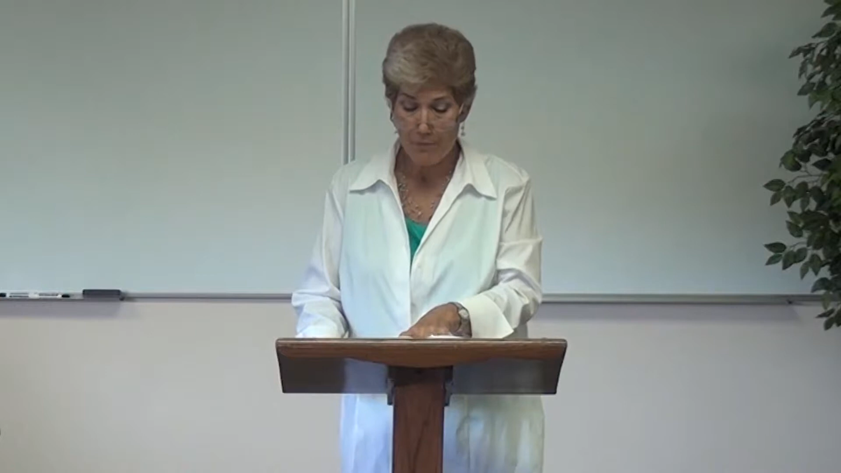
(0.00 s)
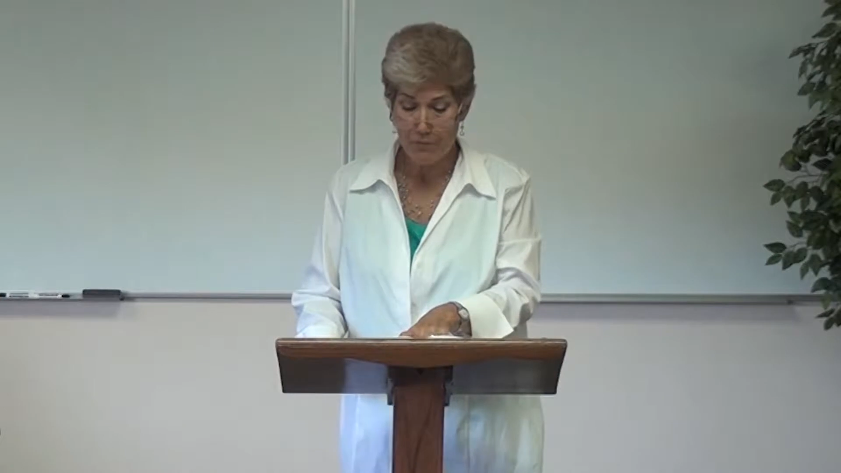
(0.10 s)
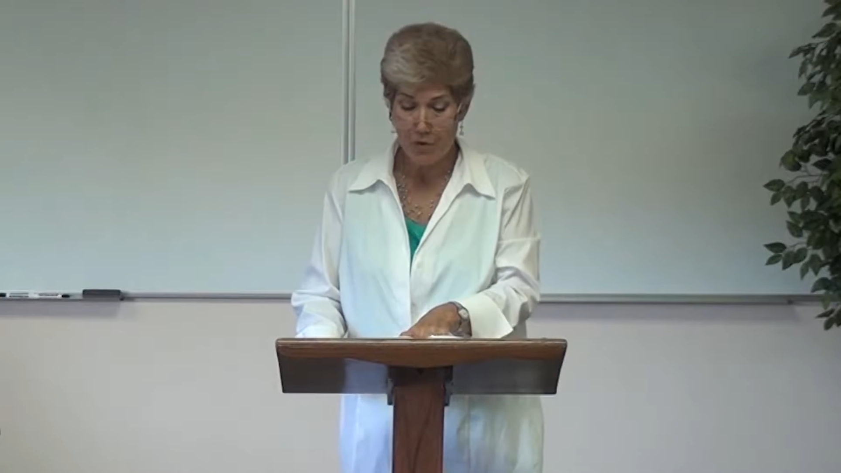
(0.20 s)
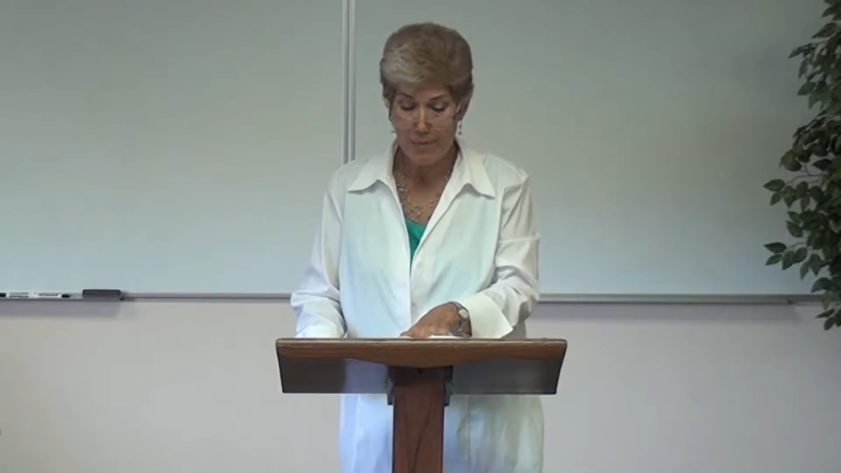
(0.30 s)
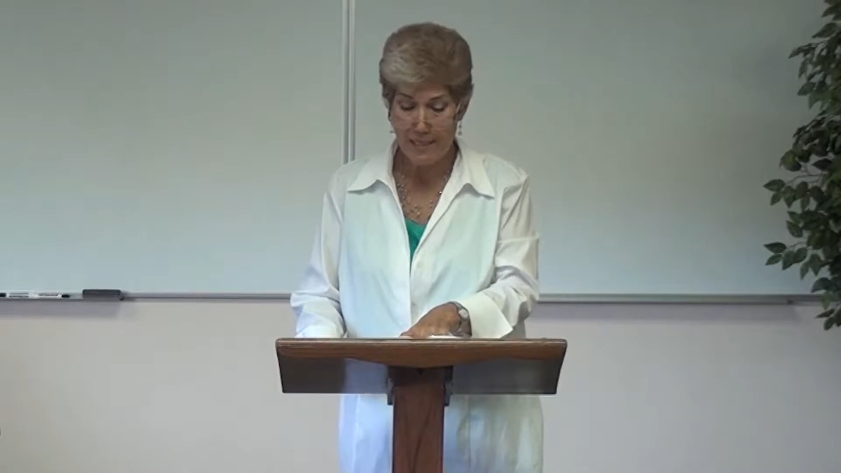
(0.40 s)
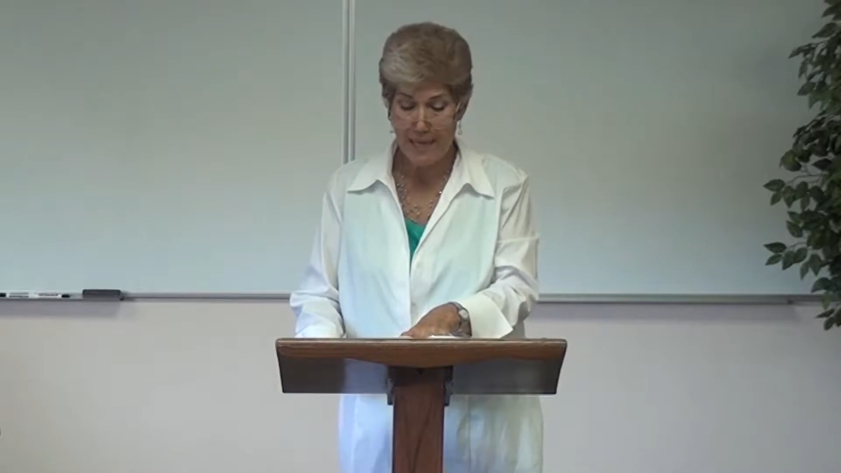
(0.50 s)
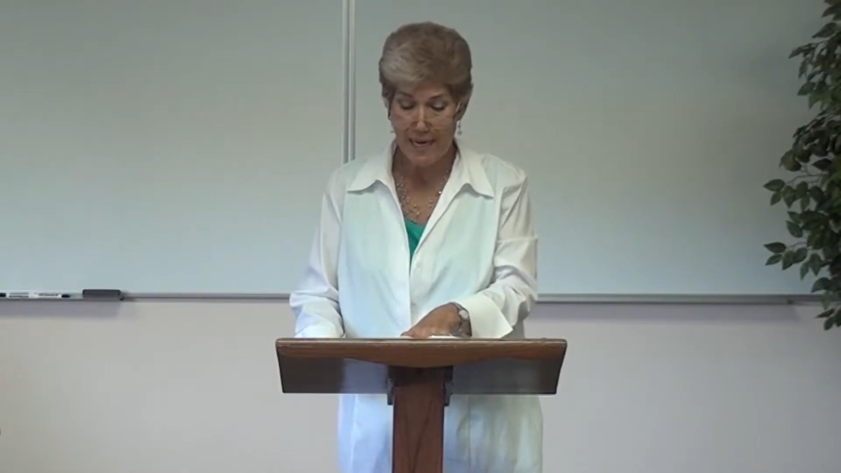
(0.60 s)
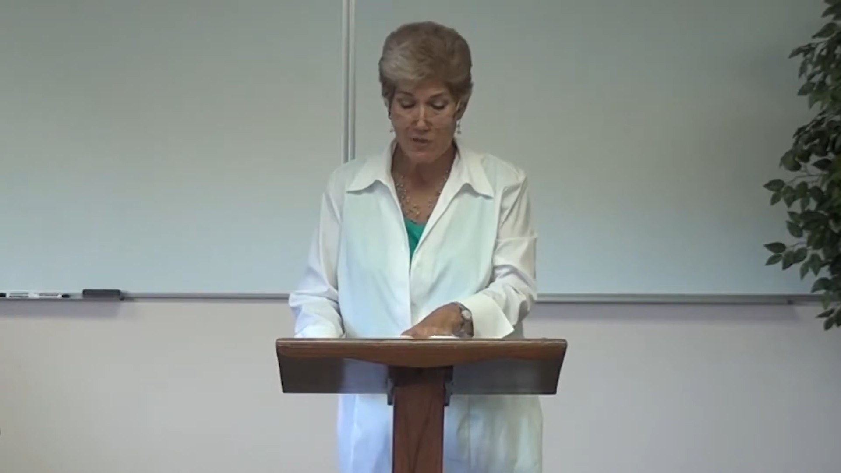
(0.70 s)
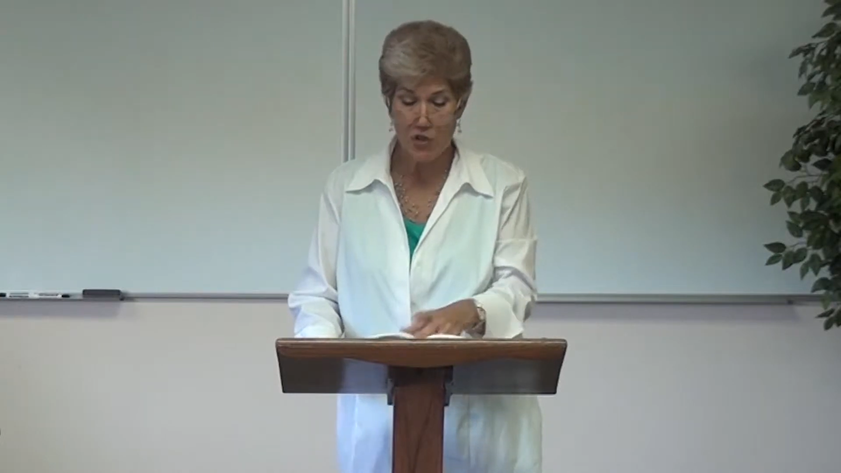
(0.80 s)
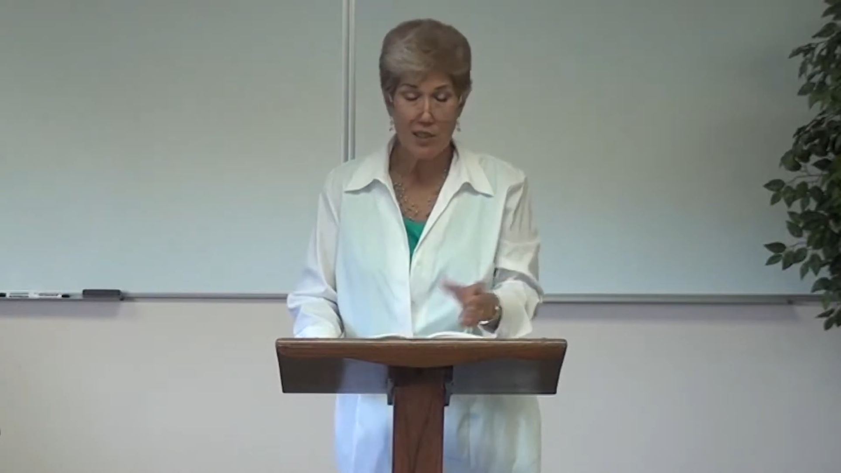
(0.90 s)

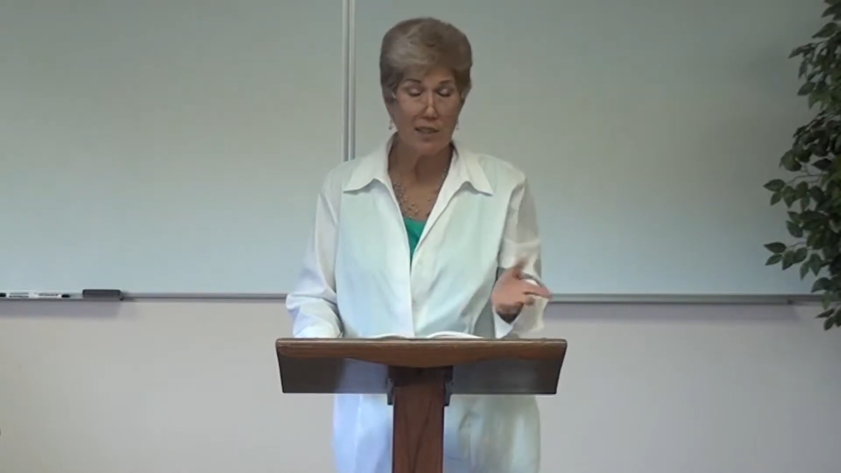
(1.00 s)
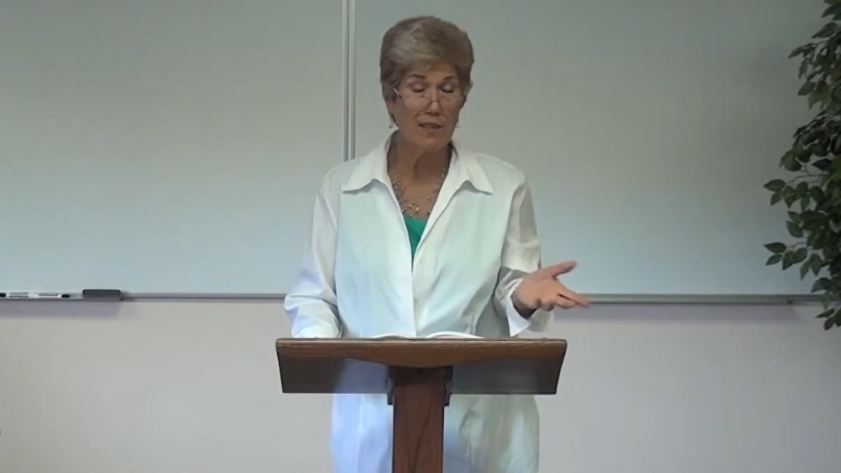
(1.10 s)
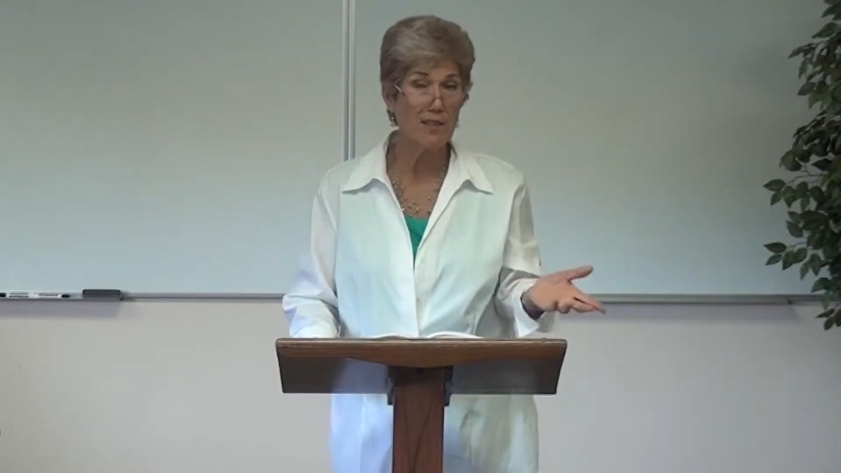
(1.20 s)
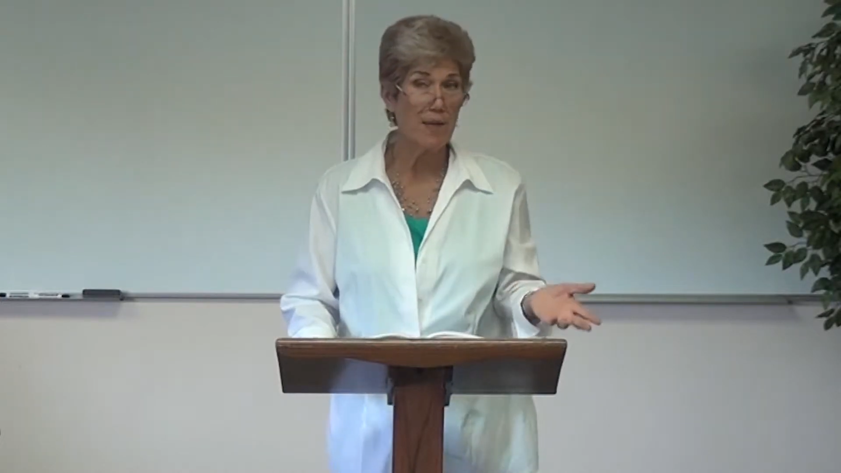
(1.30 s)
Fermentation,